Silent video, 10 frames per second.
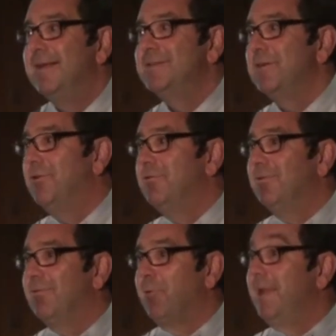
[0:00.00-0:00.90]
So
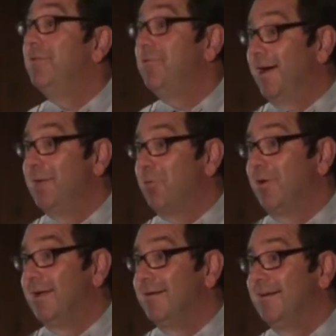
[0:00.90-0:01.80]
read the fine
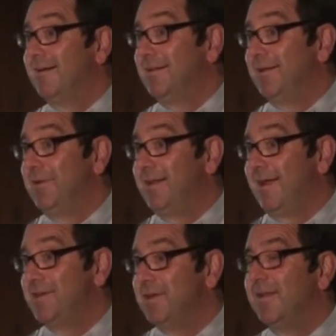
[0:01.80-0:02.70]
print on the
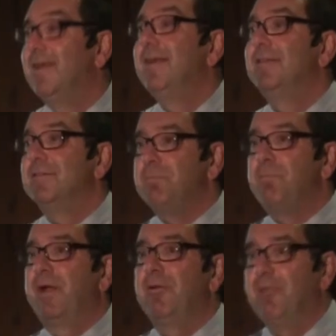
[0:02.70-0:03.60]
invitation. There's
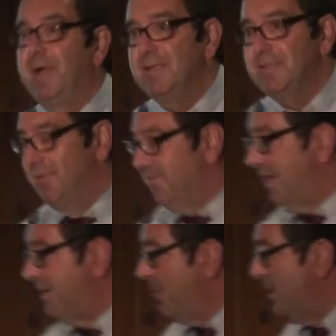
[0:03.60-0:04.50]
better ways to
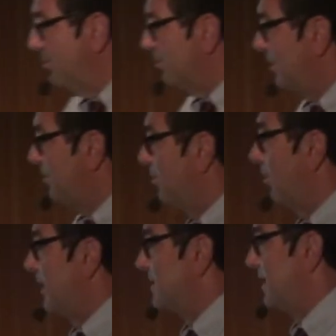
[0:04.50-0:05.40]
invite people to your
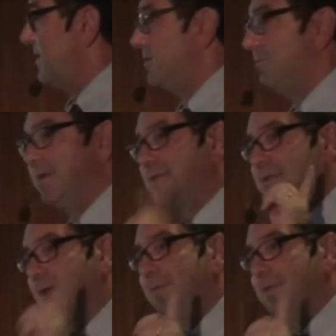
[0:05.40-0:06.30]
organization, but
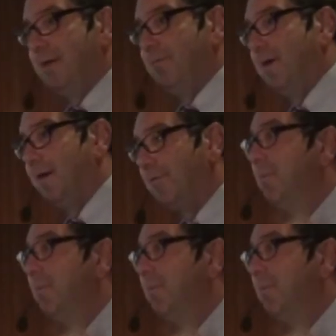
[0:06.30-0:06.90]
just keep that in mind.